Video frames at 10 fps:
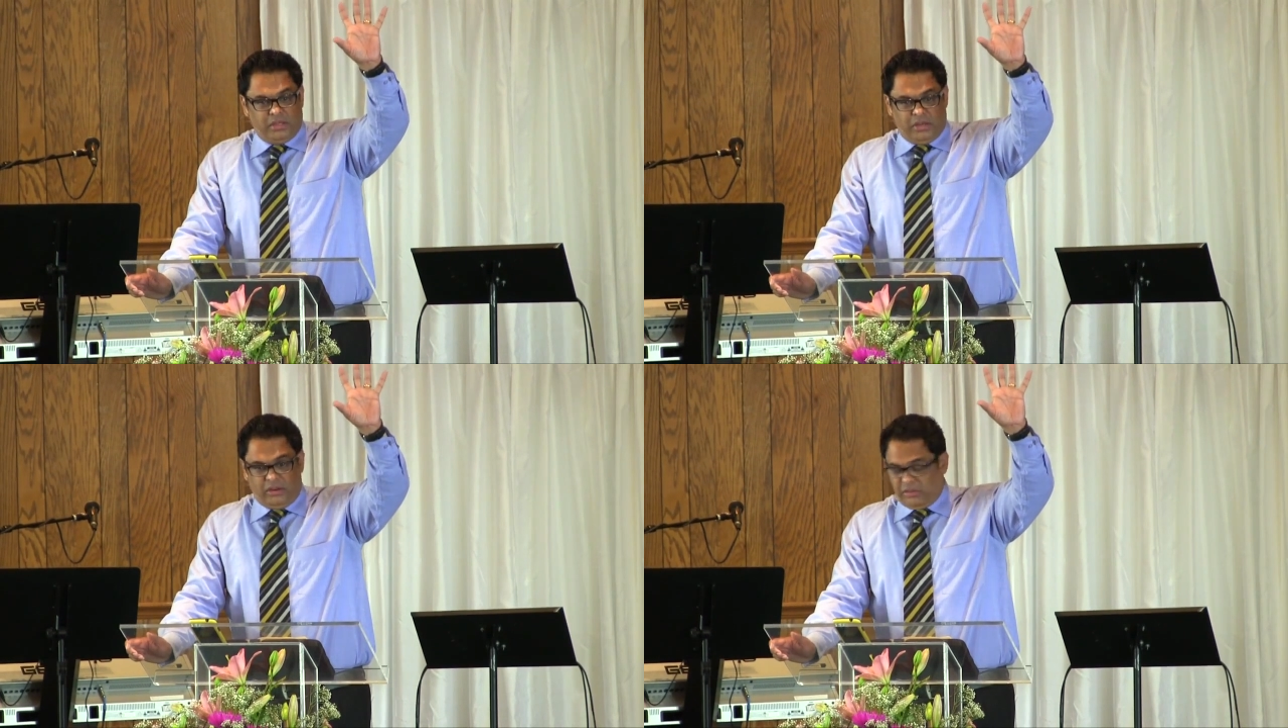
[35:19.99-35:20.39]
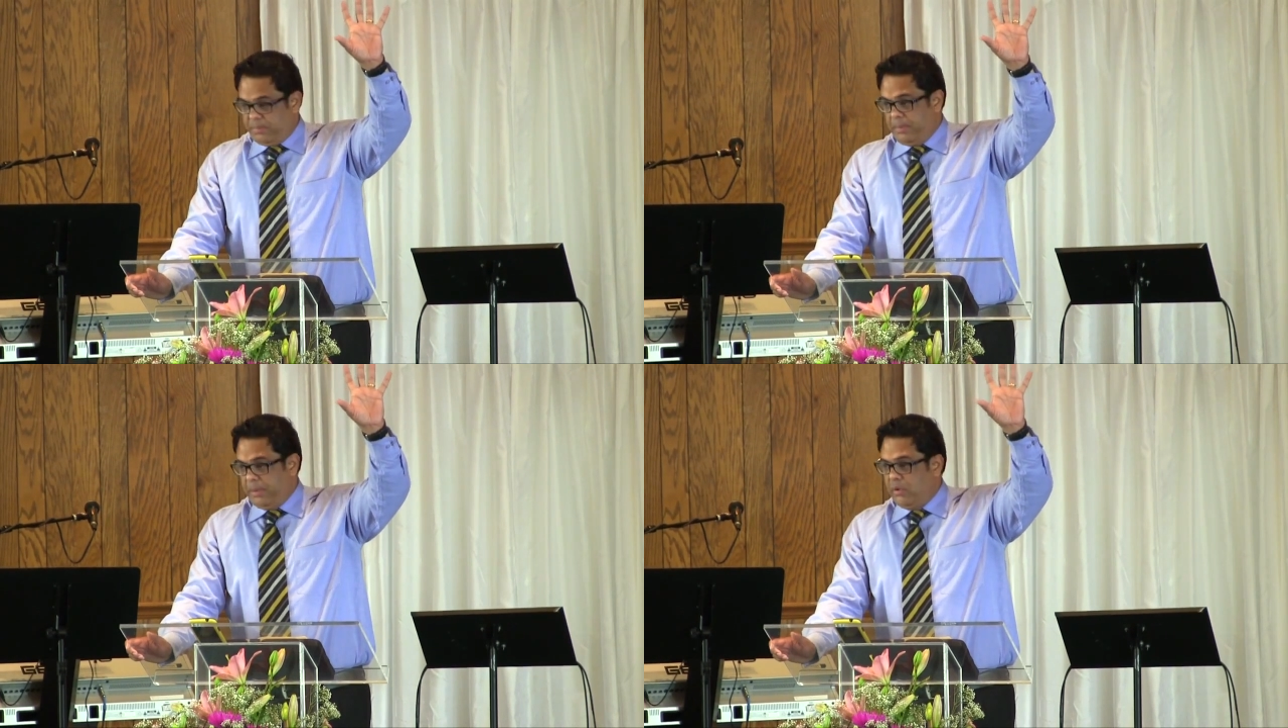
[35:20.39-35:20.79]
There are lots
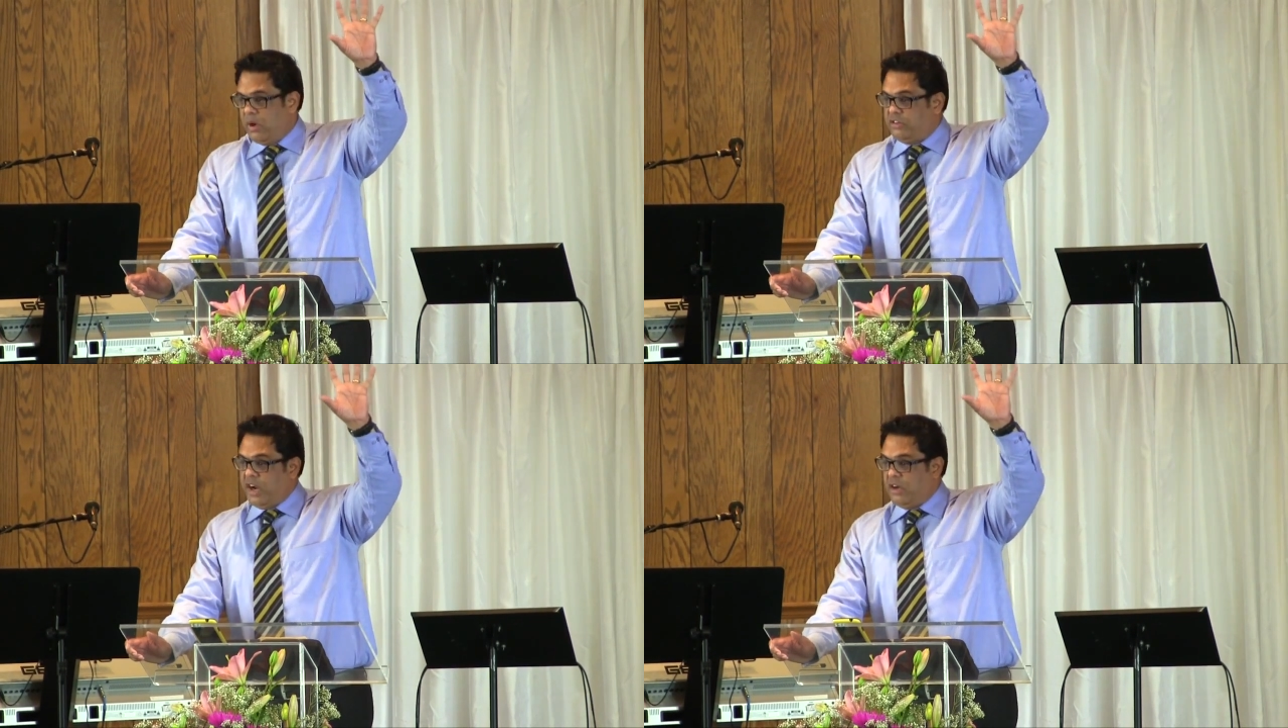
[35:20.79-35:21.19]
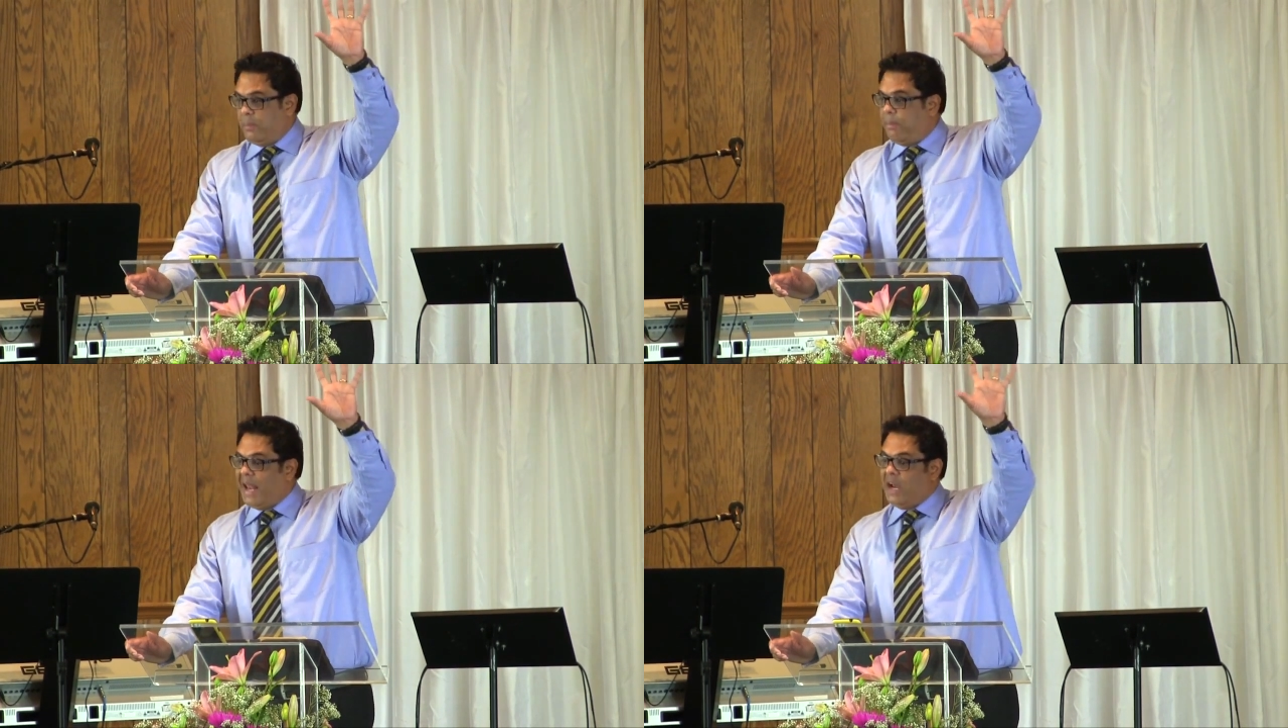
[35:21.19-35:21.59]
of people who are trying
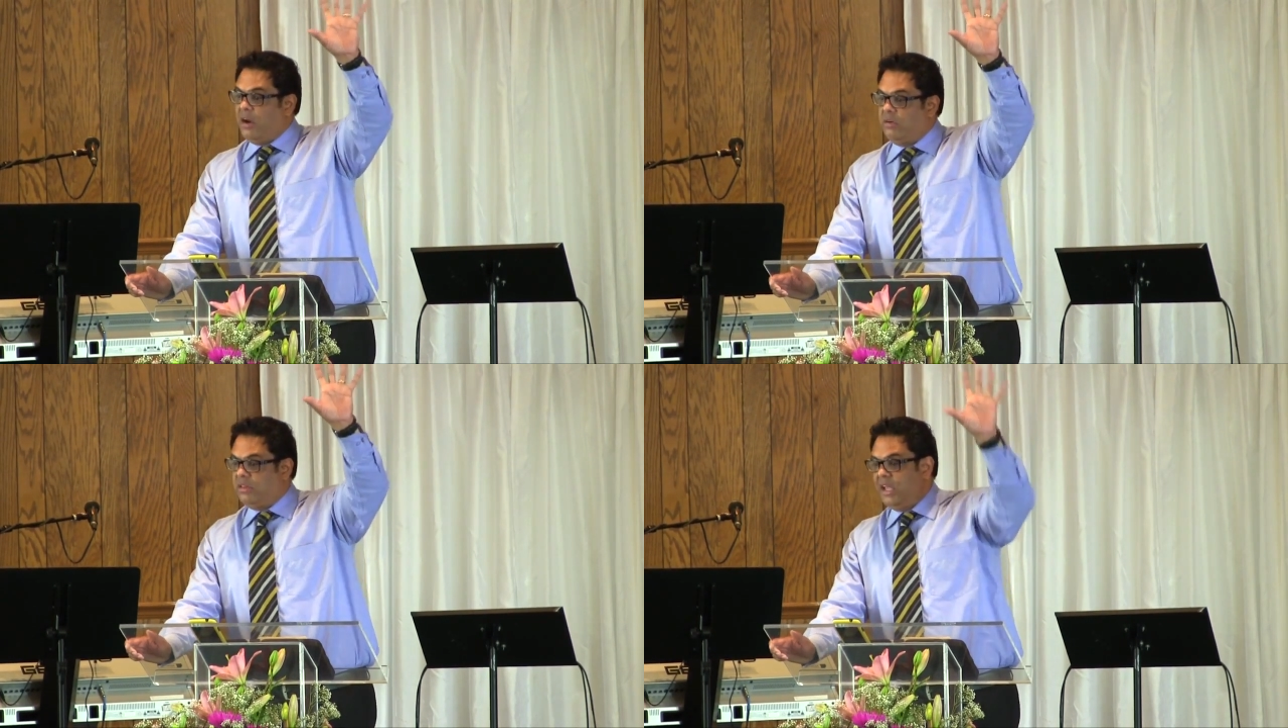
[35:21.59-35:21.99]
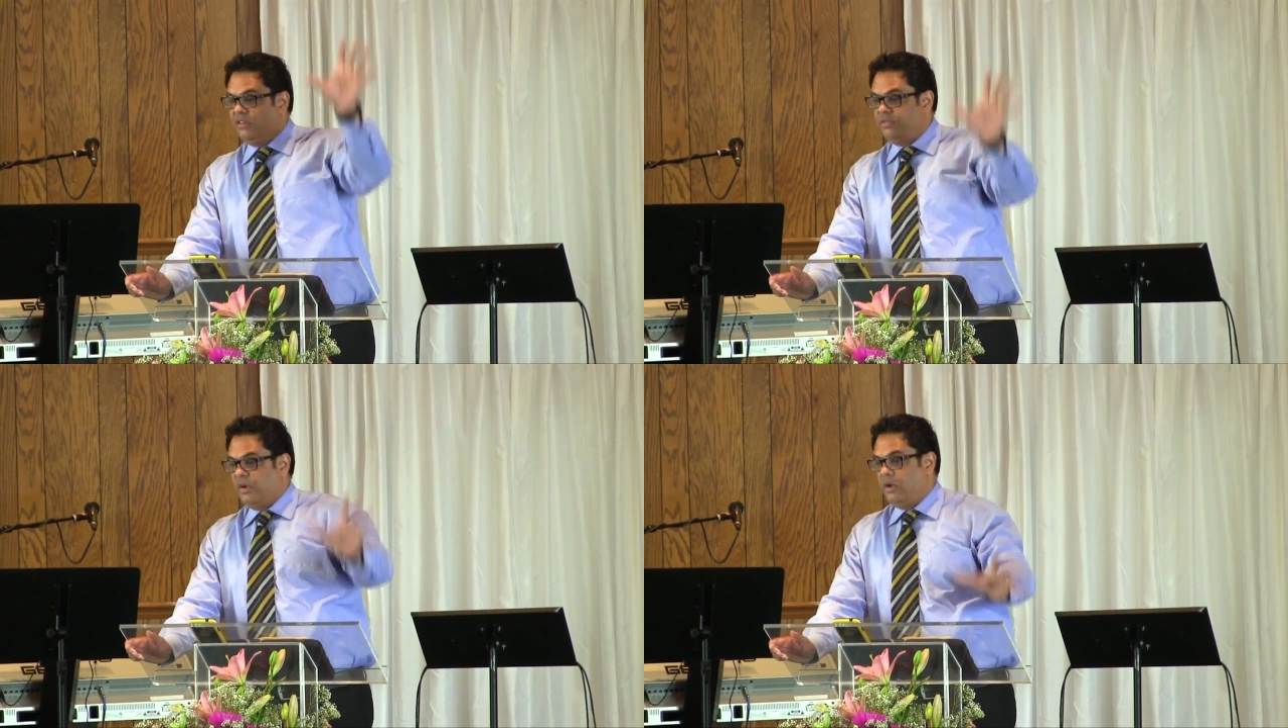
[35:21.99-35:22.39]
to plan out
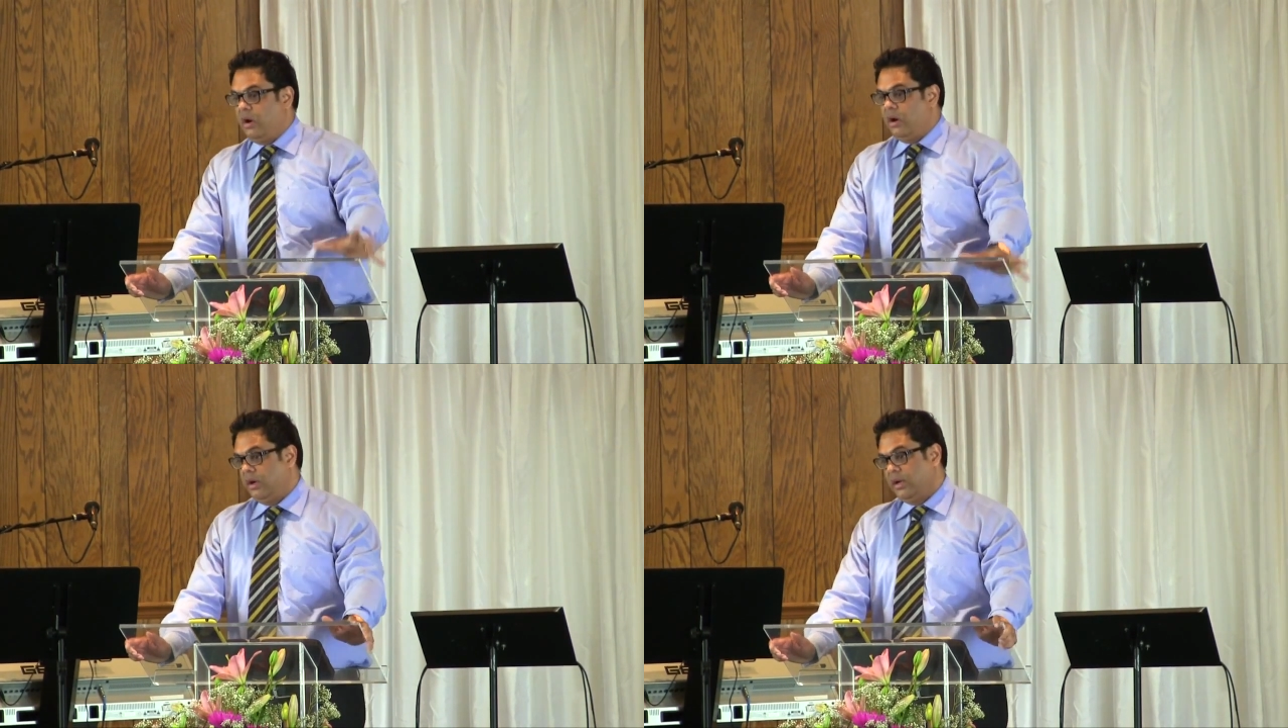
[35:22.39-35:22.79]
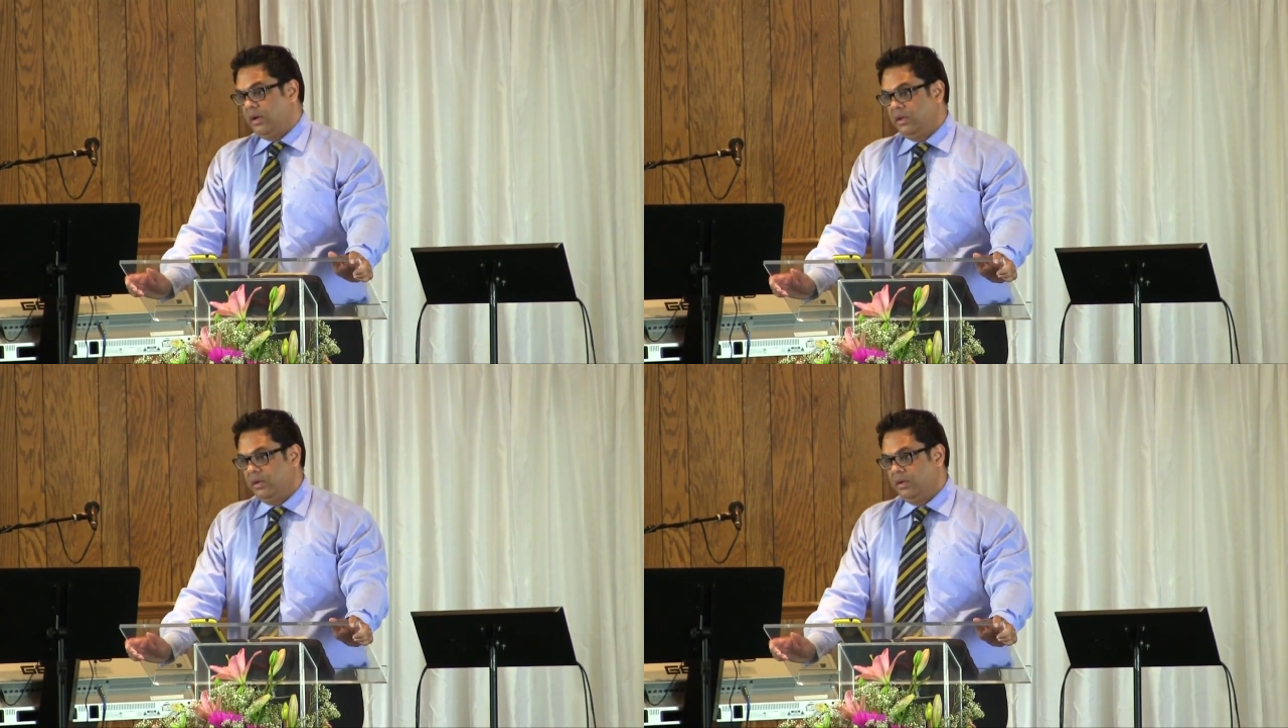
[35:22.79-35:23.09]
things for God.